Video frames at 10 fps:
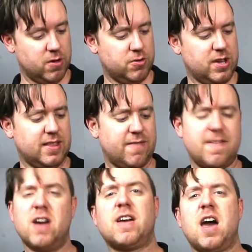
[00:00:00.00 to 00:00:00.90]
other thing that I
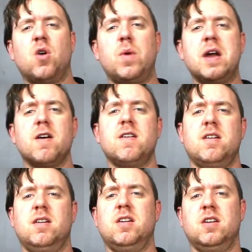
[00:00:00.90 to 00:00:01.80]
found kind of weird
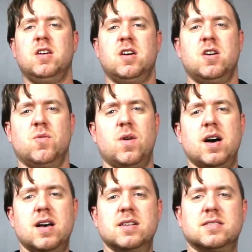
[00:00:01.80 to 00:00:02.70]

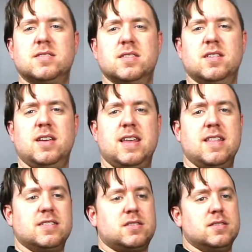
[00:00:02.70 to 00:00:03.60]
was, and
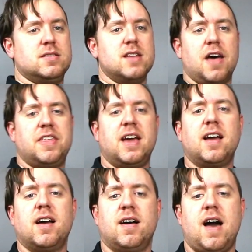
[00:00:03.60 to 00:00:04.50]
this is
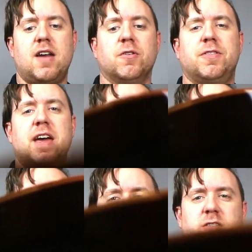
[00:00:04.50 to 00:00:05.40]
nothing, I don't think it
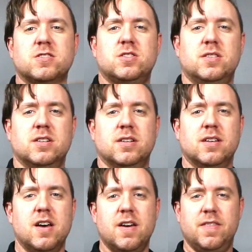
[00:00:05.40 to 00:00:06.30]
matters,
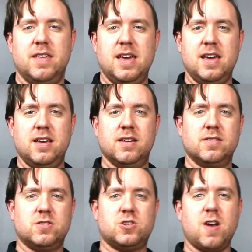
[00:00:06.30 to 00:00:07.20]
the
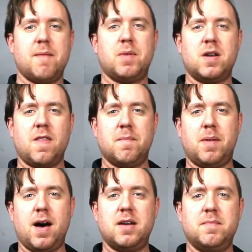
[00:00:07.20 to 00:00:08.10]
strap button on the
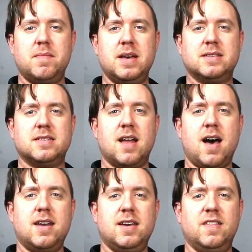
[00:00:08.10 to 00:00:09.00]
bottom is
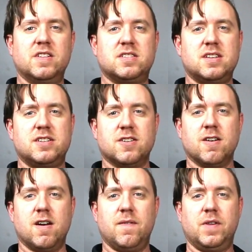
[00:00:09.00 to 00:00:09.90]
not in the
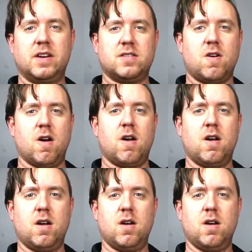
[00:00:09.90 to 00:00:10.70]
center of the guitar,